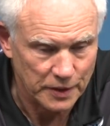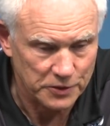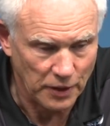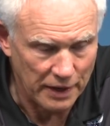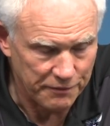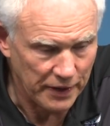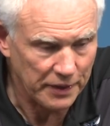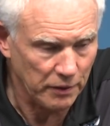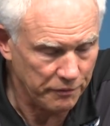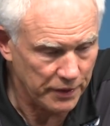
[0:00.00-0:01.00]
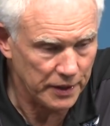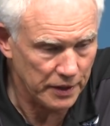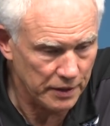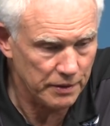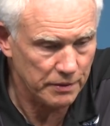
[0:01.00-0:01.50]
So I think he'll fit
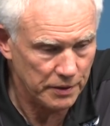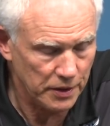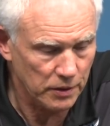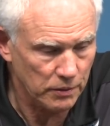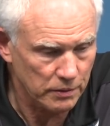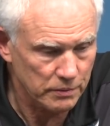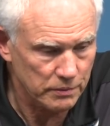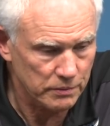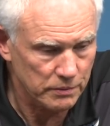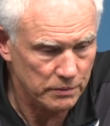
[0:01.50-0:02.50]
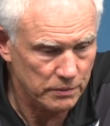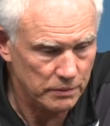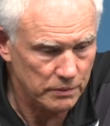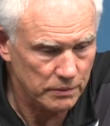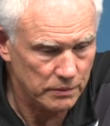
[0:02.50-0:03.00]
in, you know,
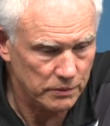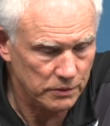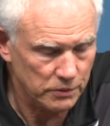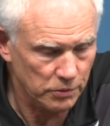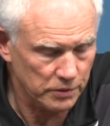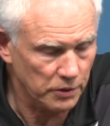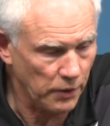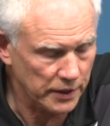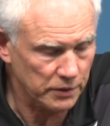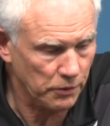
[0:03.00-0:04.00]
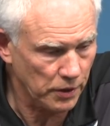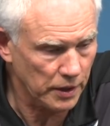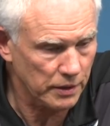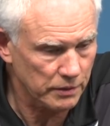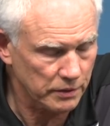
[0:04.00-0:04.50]
to a great
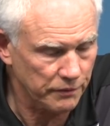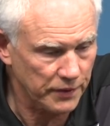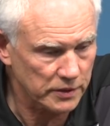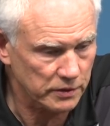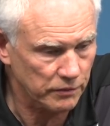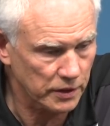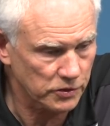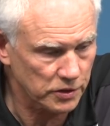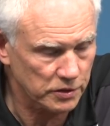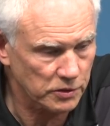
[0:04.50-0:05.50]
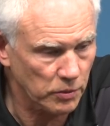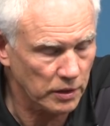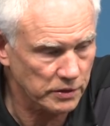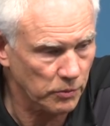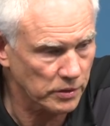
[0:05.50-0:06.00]
degree defensively just as
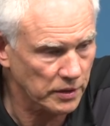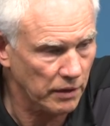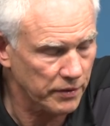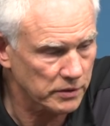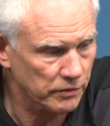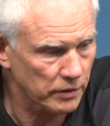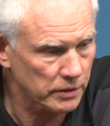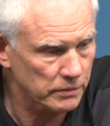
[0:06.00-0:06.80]
well as he was offensively.